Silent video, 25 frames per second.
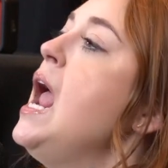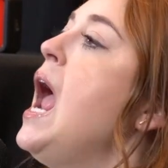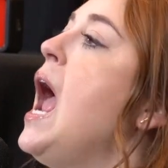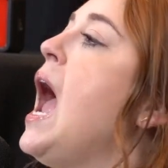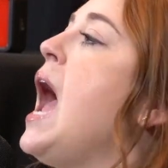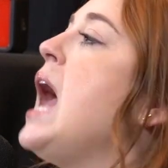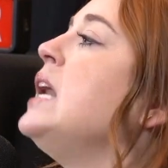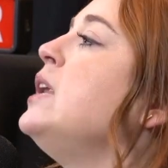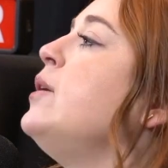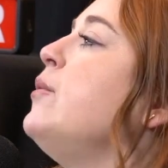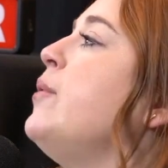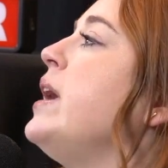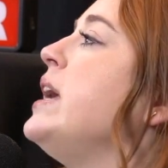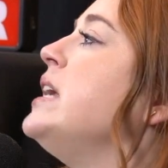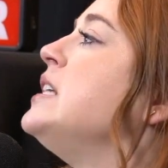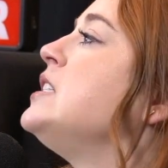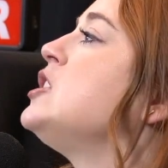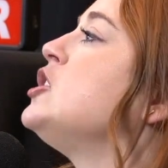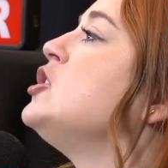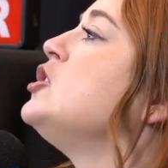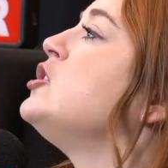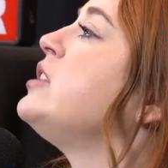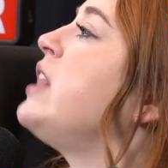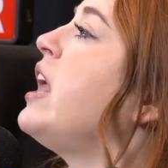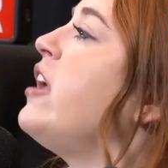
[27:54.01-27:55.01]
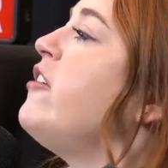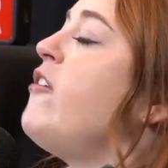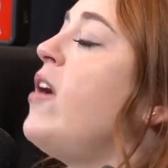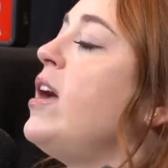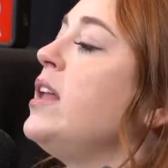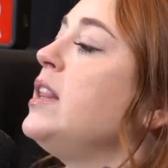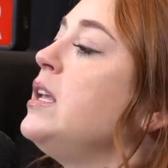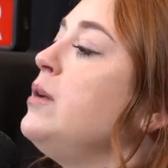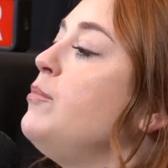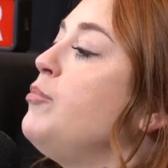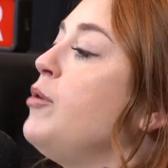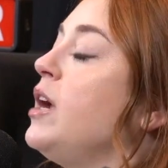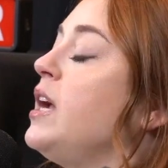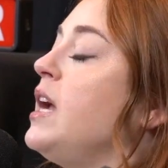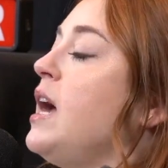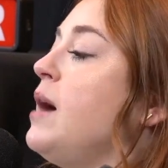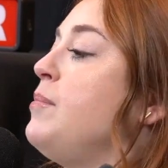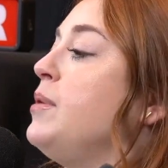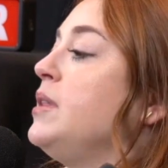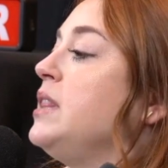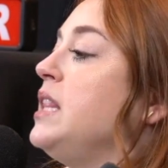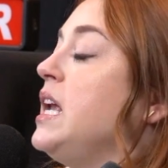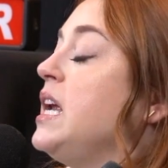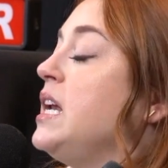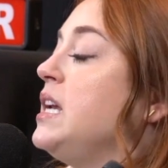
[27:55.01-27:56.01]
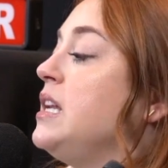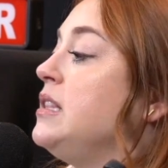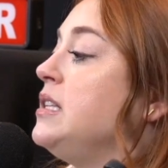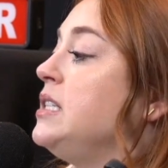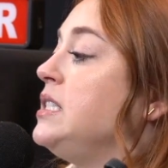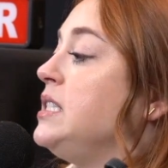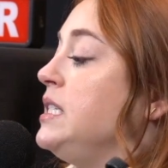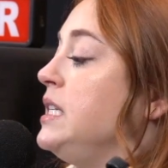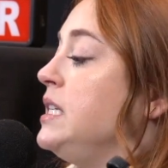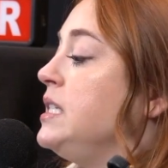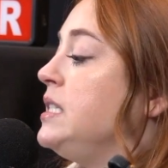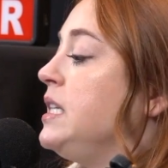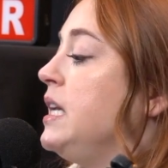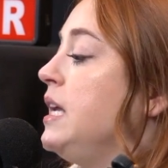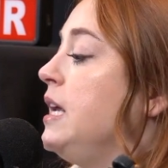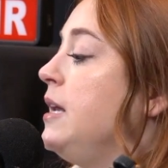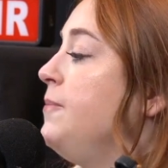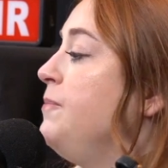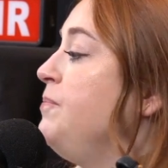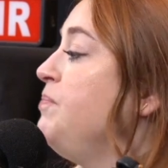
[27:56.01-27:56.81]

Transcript: Anyways, they finally break up at the end of the season,